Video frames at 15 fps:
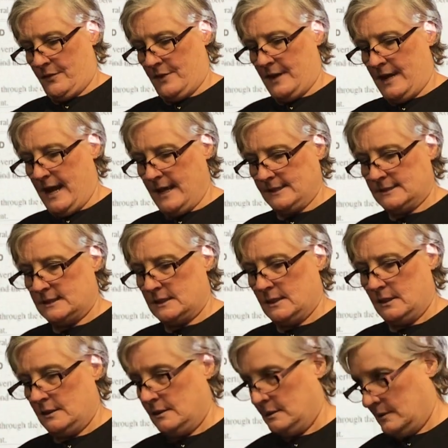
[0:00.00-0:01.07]
the next
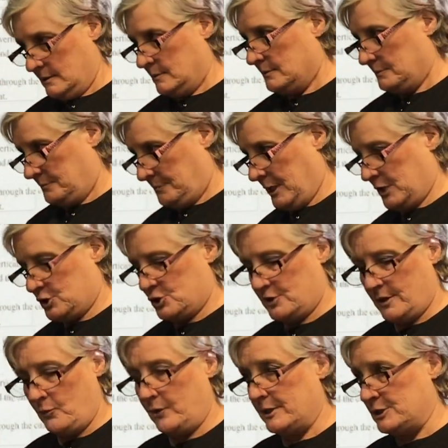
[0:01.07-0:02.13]
picture
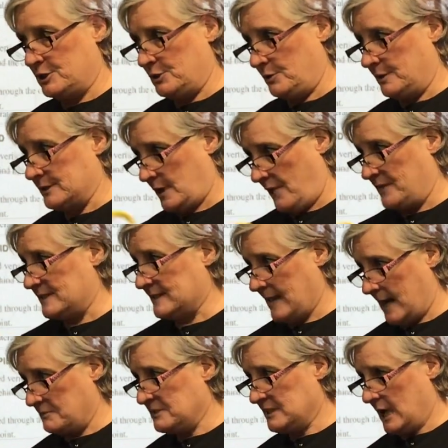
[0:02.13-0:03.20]
that we do is on the
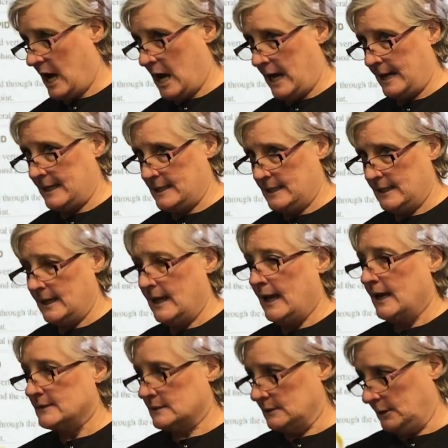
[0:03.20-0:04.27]
same side.
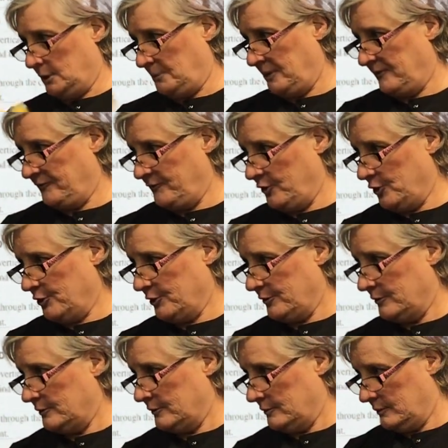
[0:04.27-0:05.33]
It's a little bit further
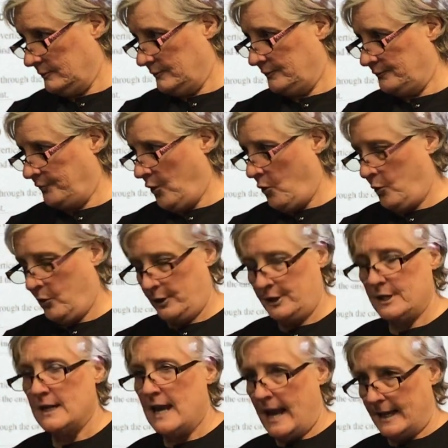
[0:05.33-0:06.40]
forward.
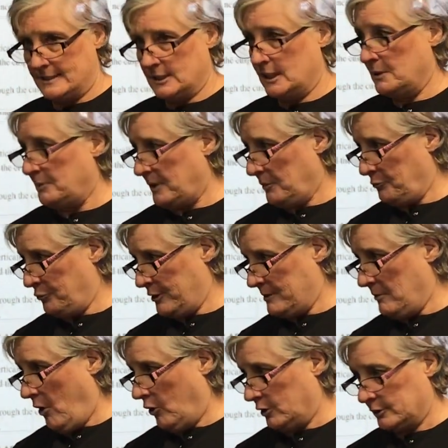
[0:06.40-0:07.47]
It's going to be a
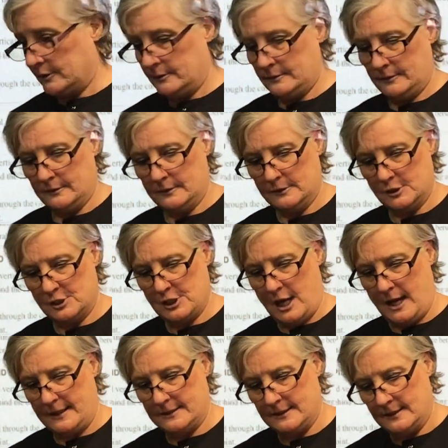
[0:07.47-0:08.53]
premolar
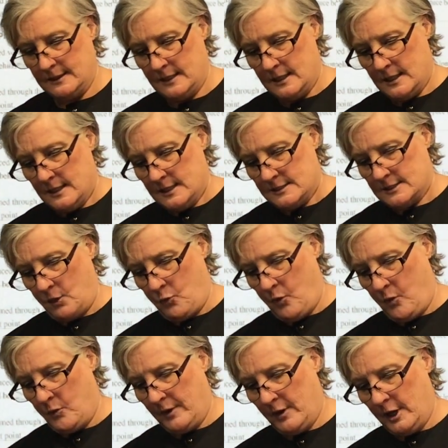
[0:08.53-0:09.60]
shot. So
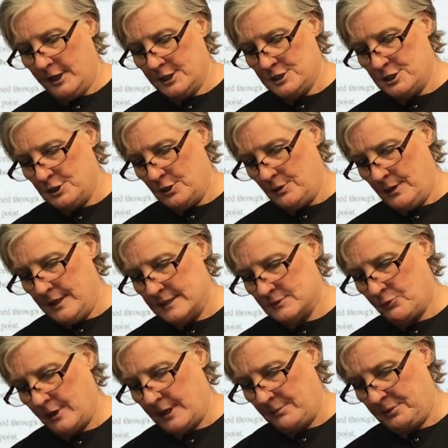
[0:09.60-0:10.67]
what we're going to do is
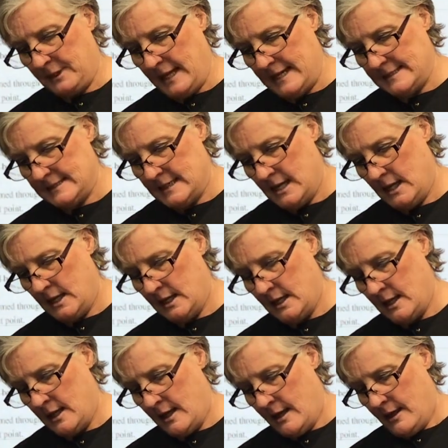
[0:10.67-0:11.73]
we're going to place
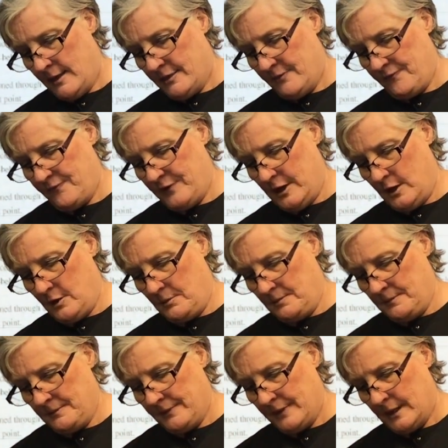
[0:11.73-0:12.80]
the film,
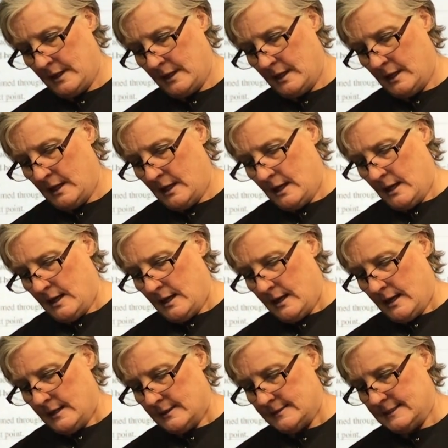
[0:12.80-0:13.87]

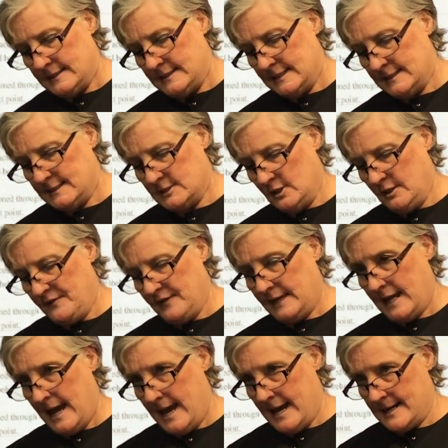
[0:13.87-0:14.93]
the distal of the
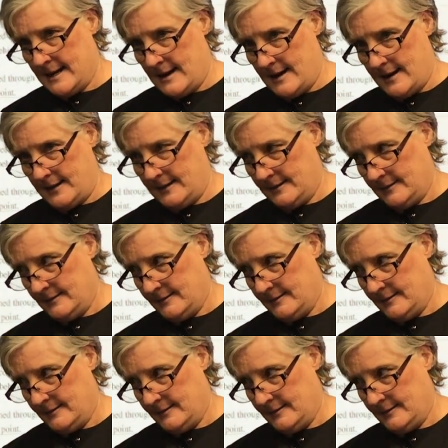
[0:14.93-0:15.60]
canine,